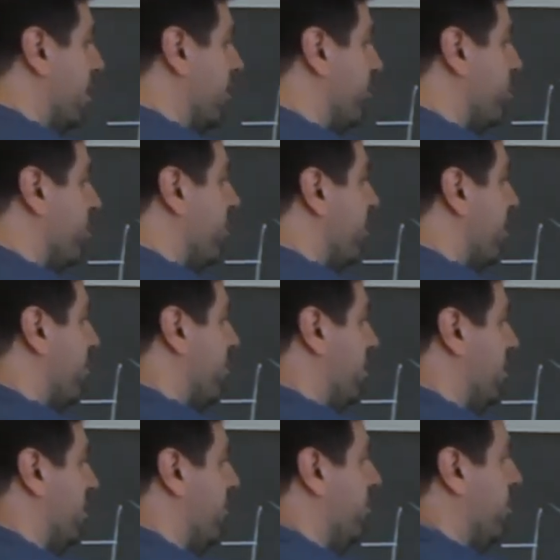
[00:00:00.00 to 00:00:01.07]
put several
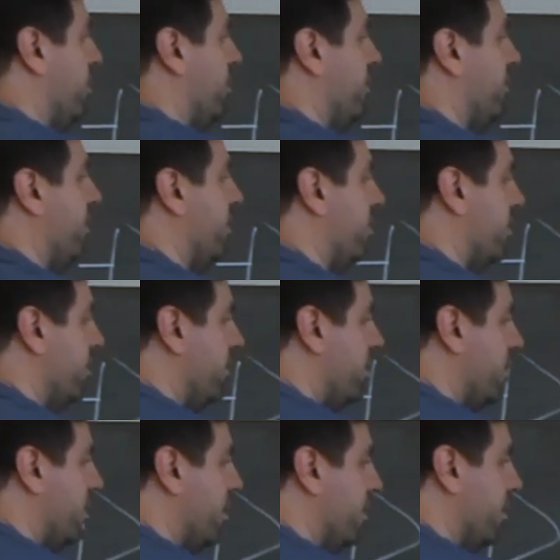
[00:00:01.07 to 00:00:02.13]
inverters here,
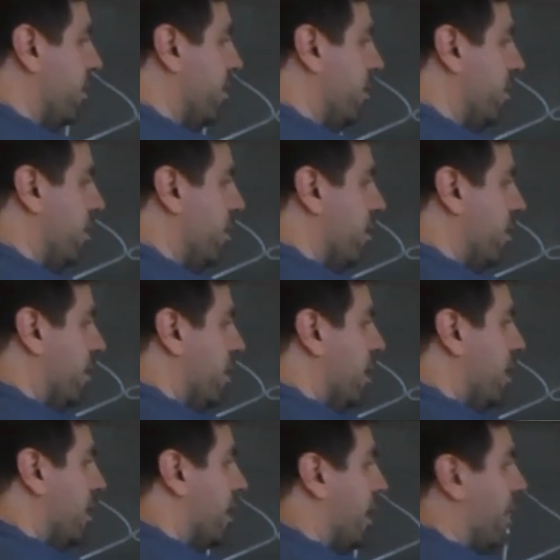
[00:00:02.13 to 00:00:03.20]

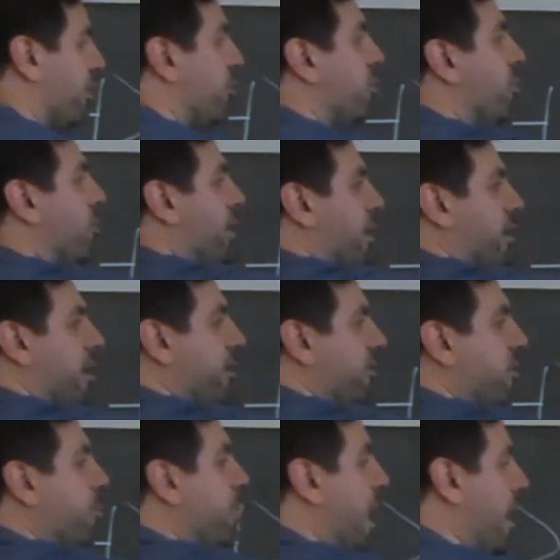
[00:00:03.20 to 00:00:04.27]
I don't know, and let's
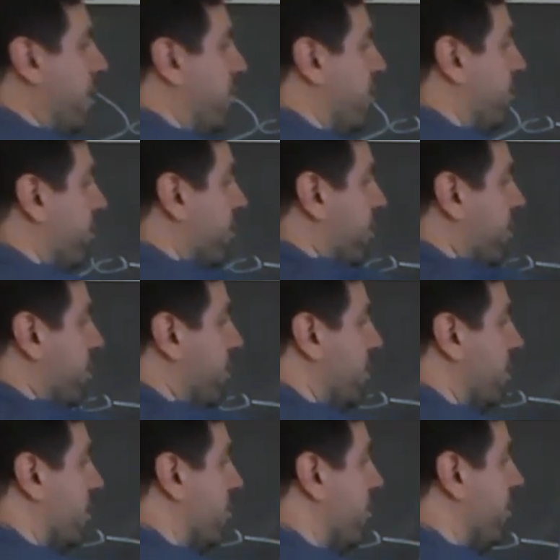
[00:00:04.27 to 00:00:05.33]
combine this with
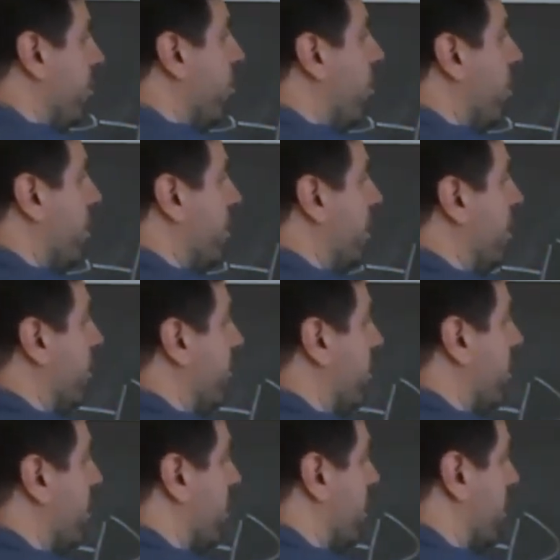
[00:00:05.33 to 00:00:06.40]
an OR gate,
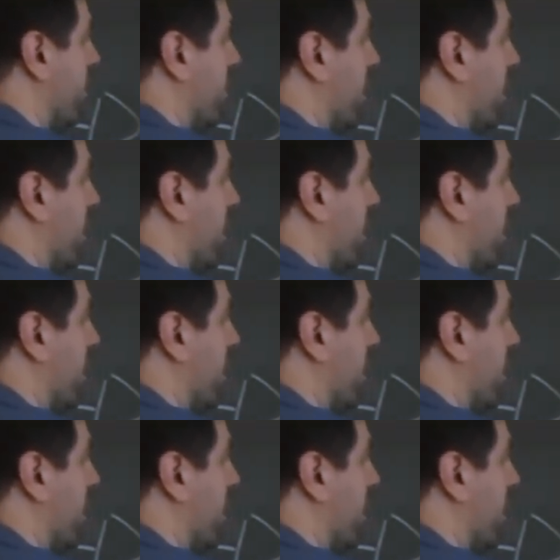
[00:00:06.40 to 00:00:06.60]
and